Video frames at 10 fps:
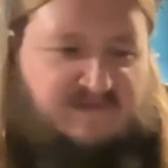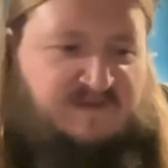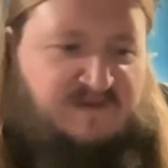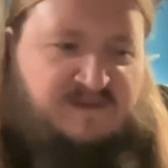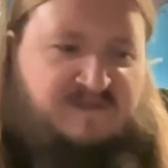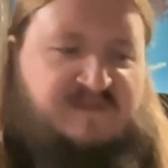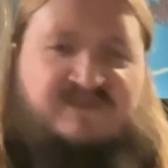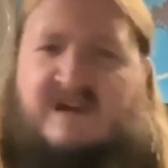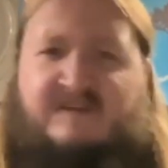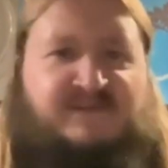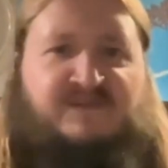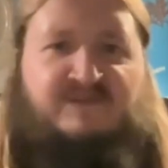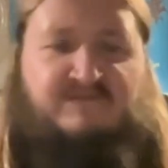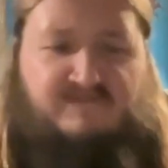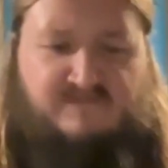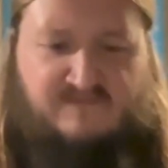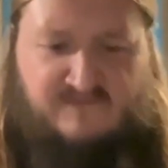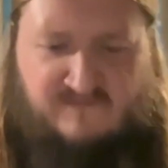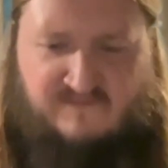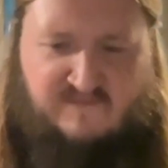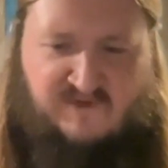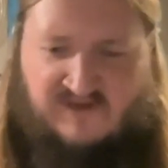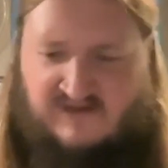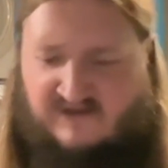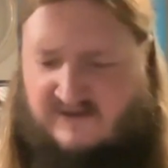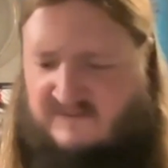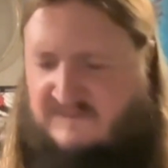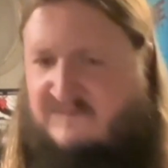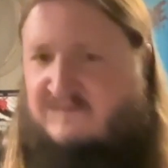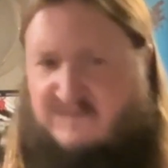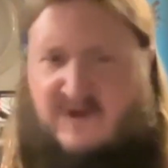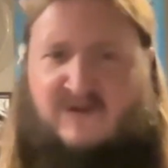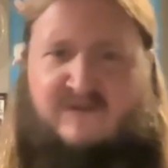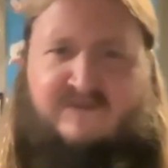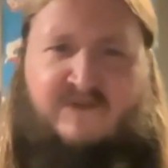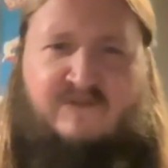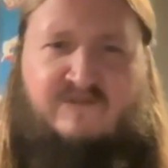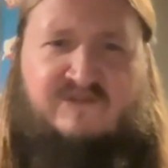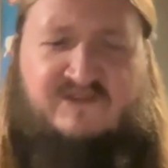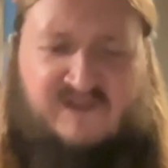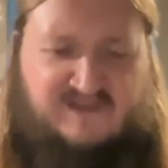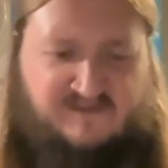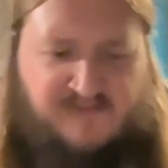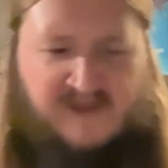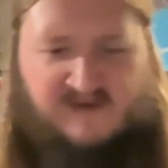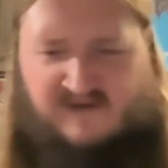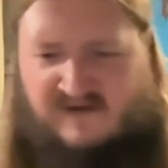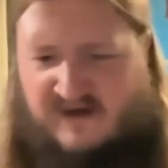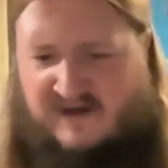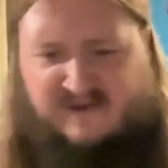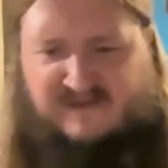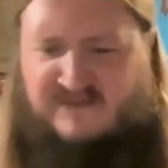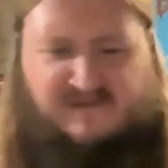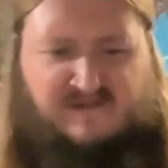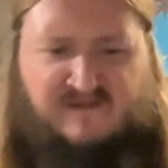You know, just having the clear part of the vinyl just disappear and